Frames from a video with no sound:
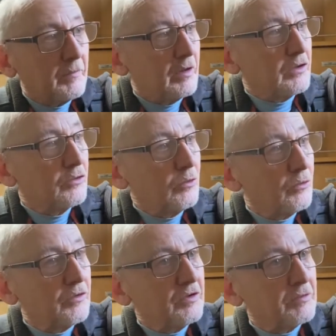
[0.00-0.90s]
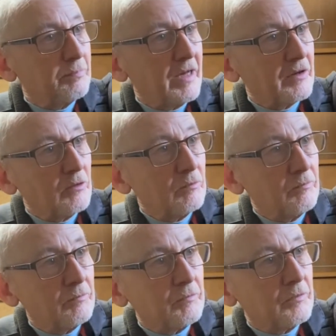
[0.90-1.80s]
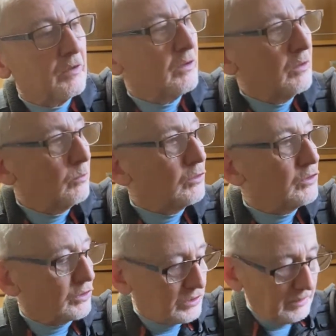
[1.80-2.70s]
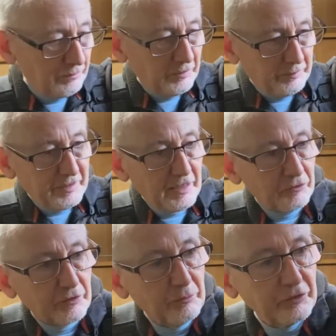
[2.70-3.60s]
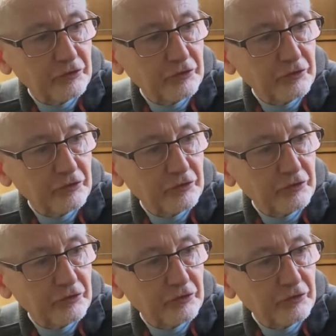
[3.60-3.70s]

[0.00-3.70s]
I thought that this panel would just simply be held on with the